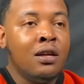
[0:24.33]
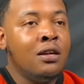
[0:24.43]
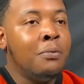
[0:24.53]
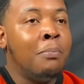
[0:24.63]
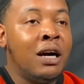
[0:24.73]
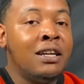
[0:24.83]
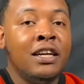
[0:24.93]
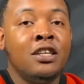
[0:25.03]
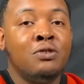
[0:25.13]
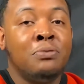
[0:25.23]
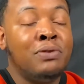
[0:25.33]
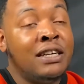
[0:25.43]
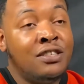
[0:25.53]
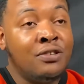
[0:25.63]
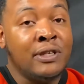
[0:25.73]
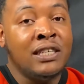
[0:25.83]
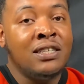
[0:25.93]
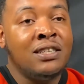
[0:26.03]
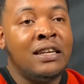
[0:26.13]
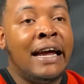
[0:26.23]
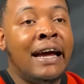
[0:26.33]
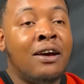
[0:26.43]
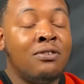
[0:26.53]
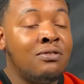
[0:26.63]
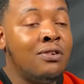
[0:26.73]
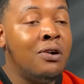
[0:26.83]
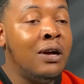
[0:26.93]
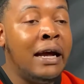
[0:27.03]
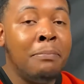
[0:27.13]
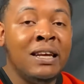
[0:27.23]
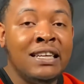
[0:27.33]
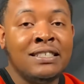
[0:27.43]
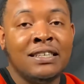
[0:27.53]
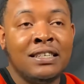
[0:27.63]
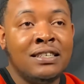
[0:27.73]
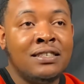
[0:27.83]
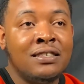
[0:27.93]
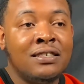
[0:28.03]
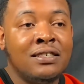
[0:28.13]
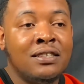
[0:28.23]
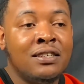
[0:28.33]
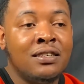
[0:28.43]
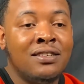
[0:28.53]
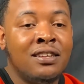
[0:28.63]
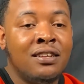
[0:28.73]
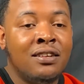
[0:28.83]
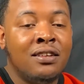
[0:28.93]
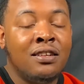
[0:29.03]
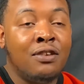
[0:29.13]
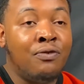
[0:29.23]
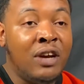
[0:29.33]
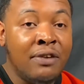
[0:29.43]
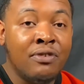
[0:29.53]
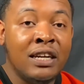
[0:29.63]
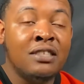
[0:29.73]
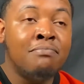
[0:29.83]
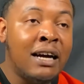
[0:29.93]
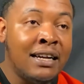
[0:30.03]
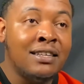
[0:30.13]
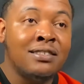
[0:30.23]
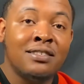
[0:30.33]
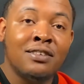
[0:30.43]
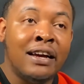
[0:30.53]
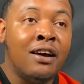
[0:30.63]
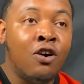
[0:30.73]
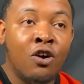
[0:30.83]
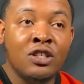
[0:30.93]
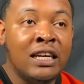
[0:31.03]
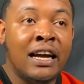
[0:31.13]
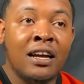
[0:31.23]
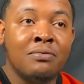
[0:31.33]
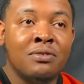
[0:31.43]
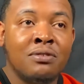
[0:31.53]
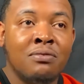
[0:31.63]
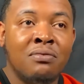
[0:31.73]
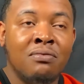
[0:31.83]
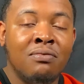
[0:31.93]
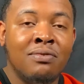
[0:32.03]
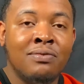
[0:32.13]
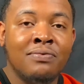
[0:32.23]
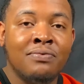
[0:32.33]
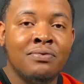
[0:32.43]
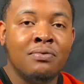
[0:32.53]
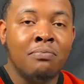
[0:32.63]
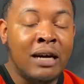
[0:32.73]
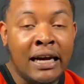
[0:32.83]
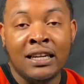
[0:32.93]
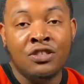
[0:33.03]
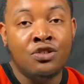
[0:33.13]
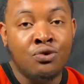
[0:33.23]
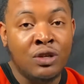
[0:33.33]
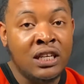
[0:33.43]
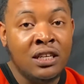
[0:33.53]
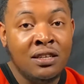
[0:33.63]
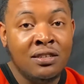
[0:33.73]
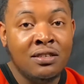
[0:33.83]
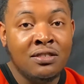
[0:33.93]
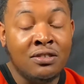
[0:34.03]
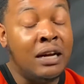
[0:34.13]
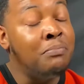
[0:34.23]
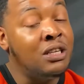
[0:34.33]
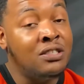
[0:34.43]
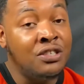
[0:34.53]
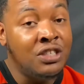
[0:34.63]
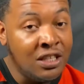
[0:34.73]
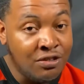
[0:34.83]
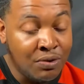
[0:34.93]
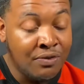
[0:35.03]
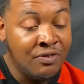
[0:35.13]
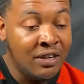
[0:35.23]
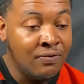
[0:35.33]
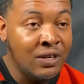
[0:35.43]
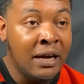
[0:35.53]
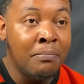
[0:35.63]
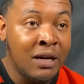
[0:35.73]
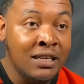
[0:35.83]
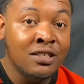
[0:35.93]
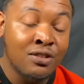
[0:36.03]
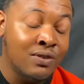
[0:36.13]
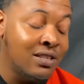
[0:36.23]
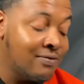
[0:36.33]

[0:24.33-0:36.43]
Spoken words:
Buccaneers was +3. Now all that means is the favorite is minus at all times. -3. So that means the Chiefs were the favorite at -3.